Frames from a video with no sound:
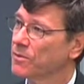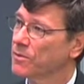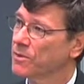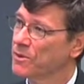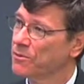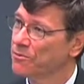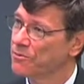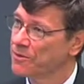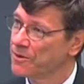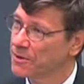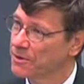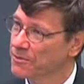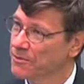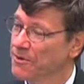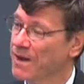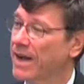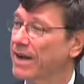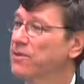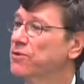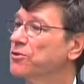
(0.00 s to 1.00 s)
The fear
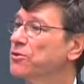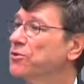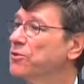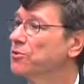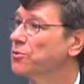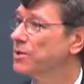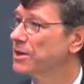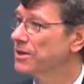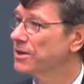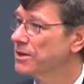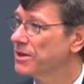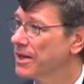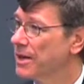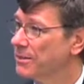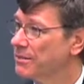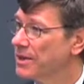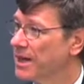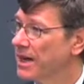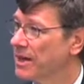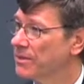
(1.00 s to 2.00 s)
factor could really
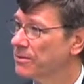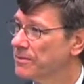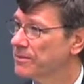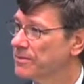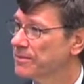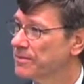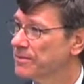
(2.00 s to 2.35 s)
come down.